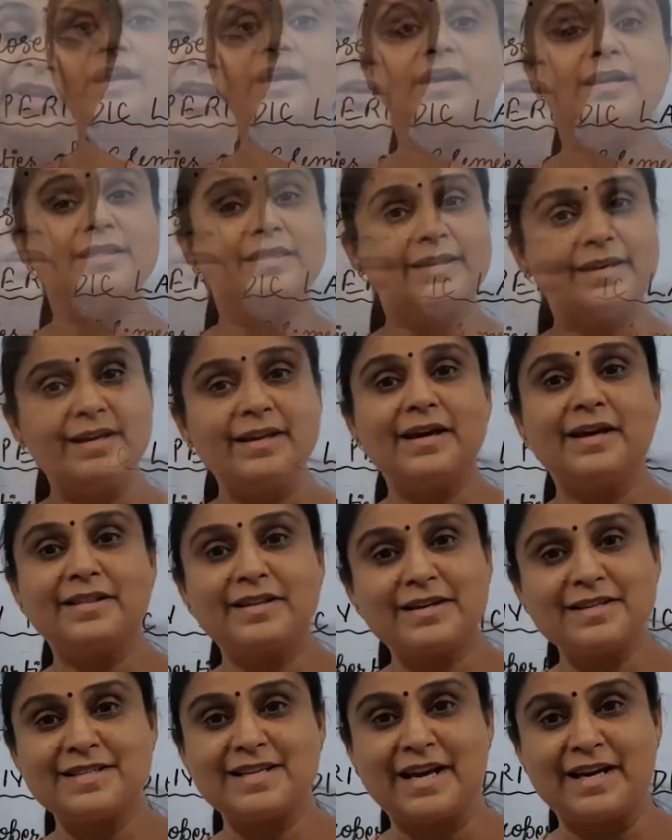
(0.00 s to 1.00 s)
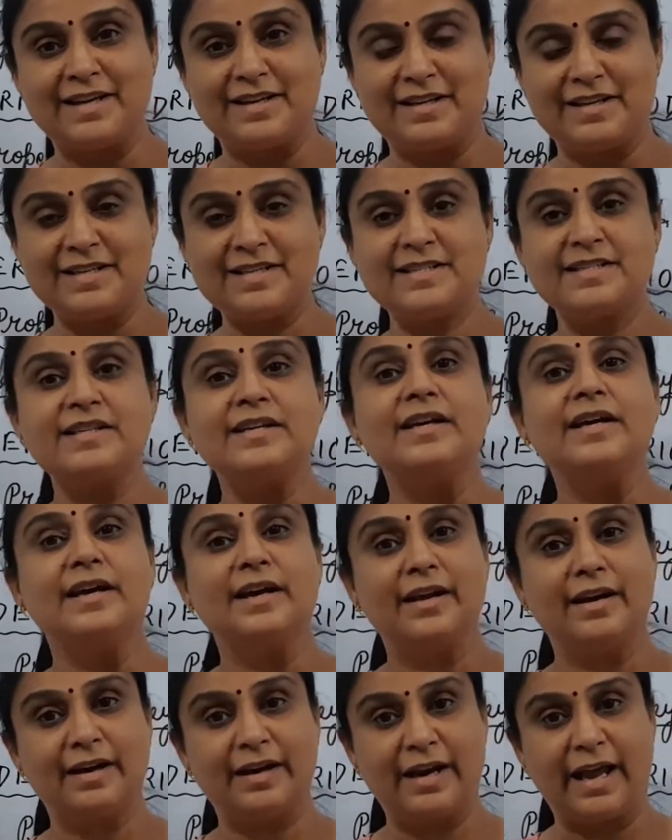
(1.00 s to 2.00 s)
Three other scientists,
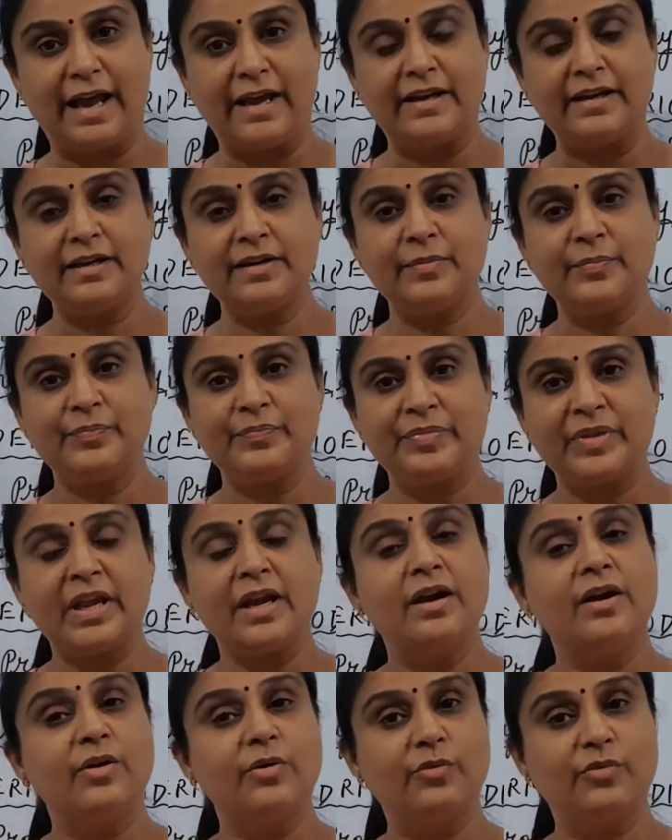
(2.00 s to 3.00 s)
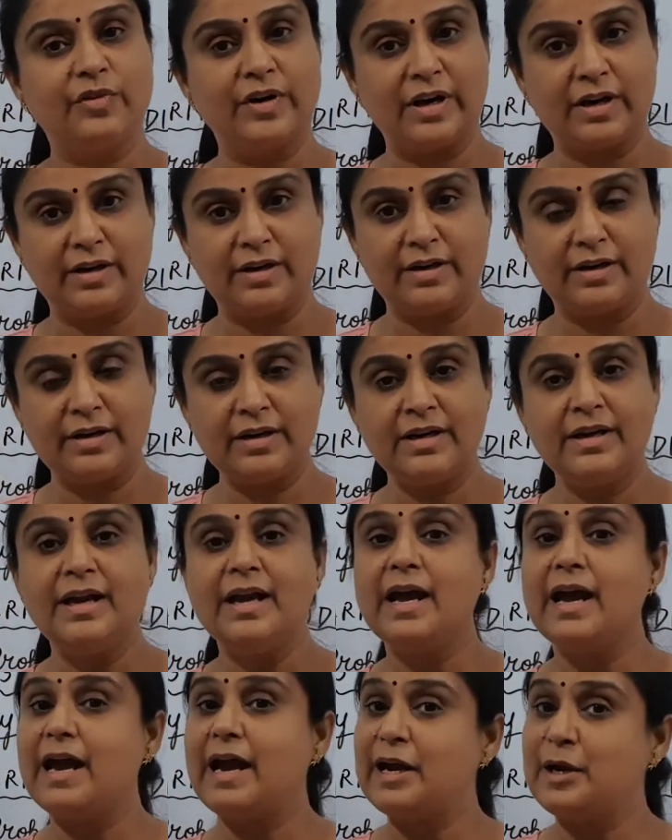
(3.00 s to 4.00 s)
Rank, Werner
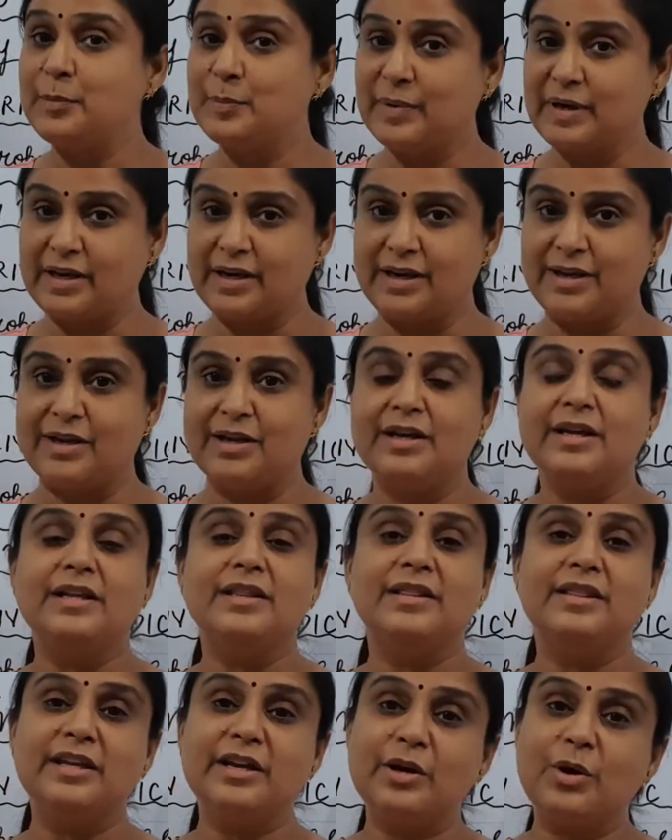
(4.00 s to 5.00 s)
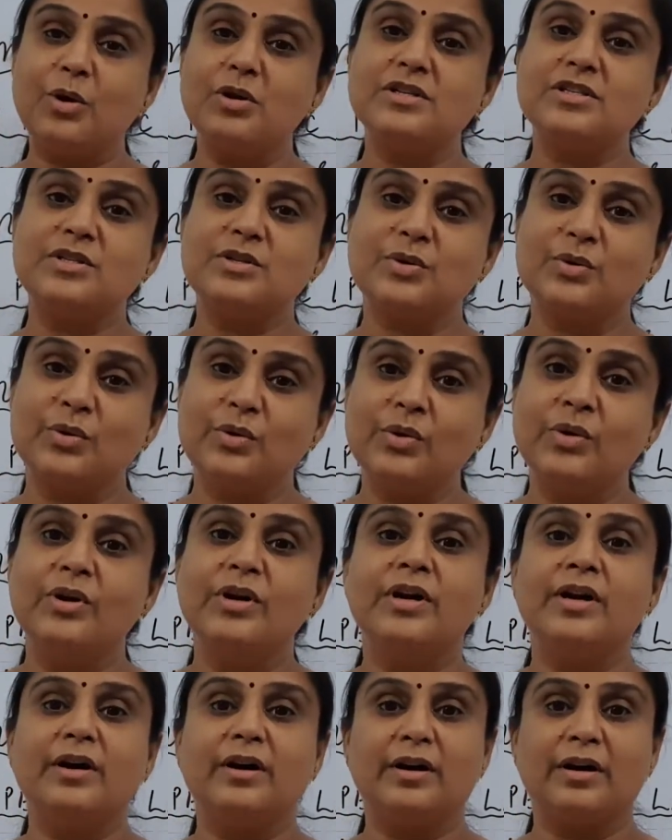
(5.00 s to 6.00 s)
and Bury, they also
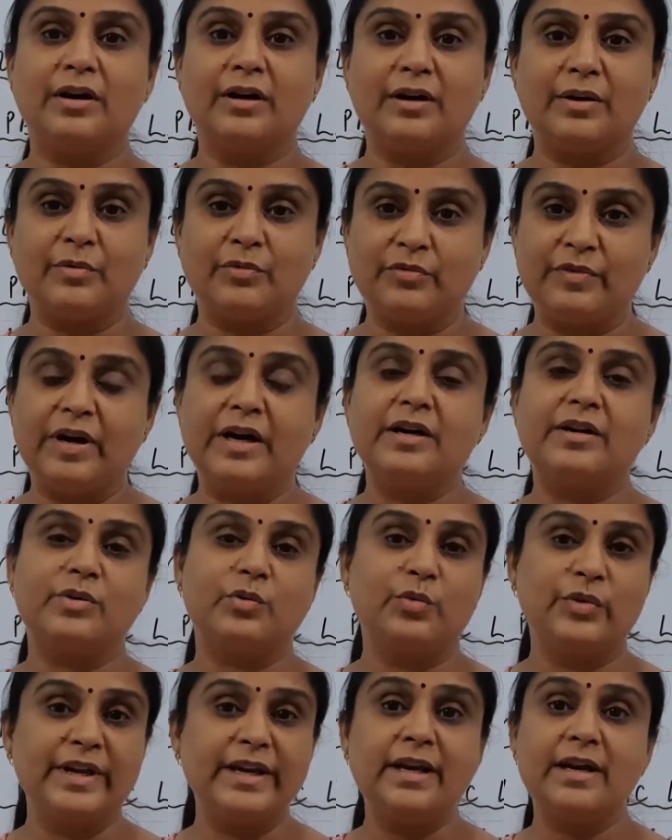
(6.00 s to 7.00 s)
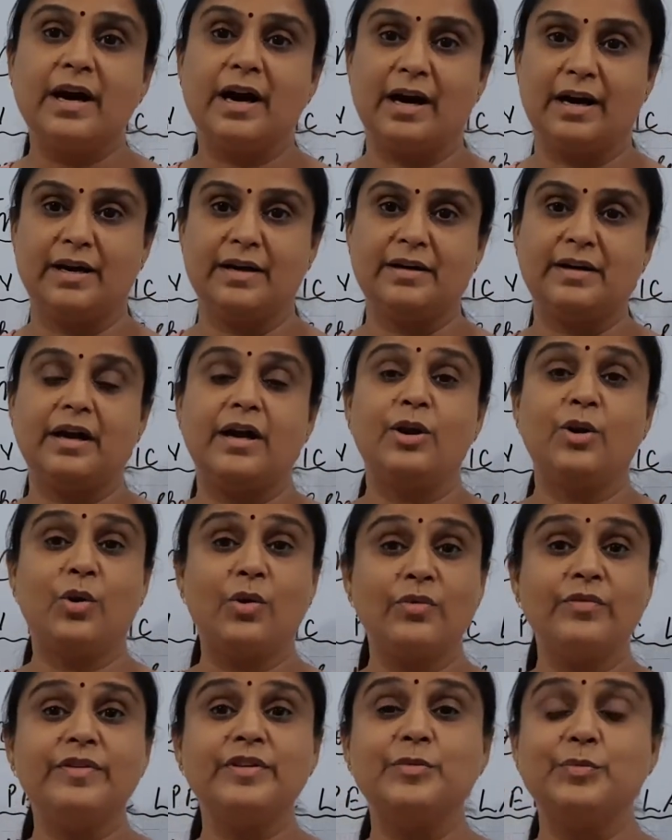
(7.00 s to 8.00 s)
worked very hard along
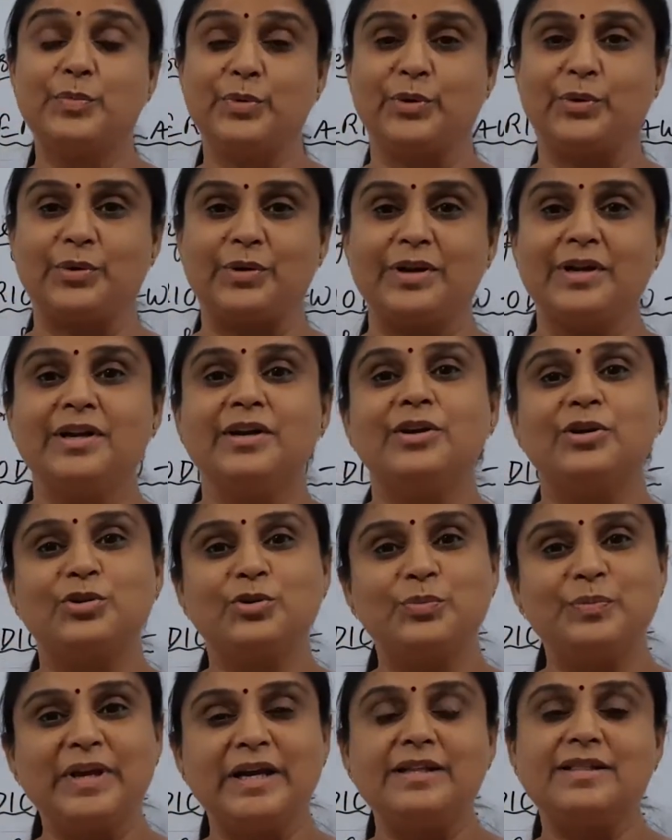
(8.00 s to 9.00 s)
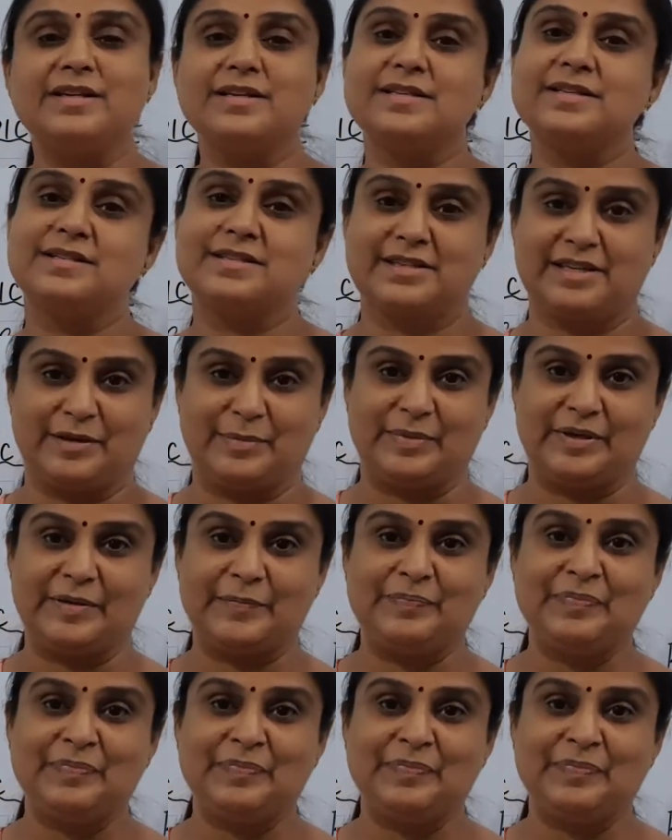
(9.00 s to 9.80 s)
with Bohr to make this table.